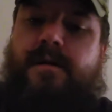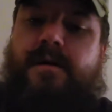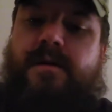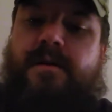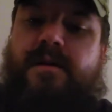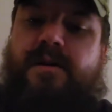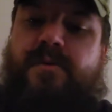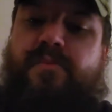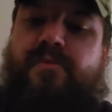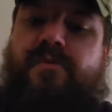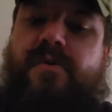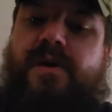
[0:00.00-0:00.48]

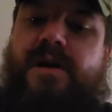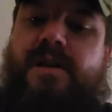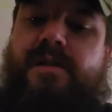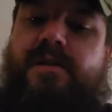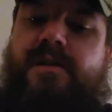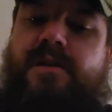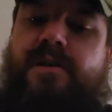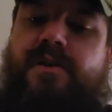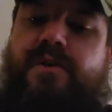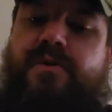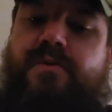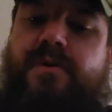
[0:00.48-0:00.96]
he provided
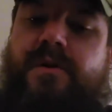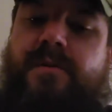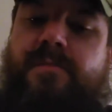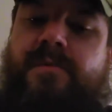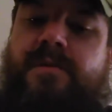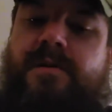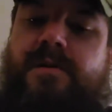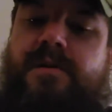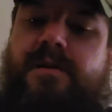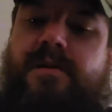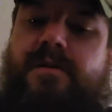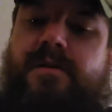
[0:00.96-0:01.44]
the
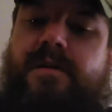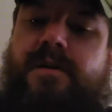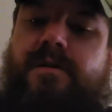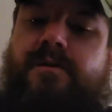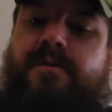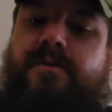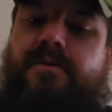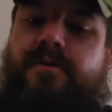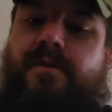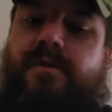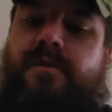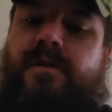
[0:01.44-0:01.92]
equipment and the
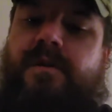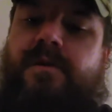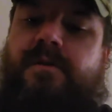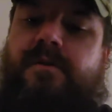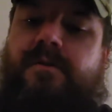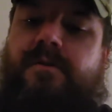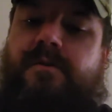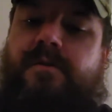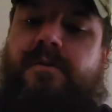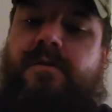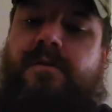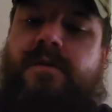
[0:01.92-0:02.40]

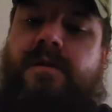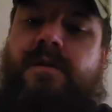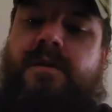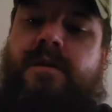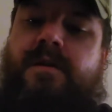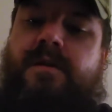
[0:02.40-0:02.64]
insurance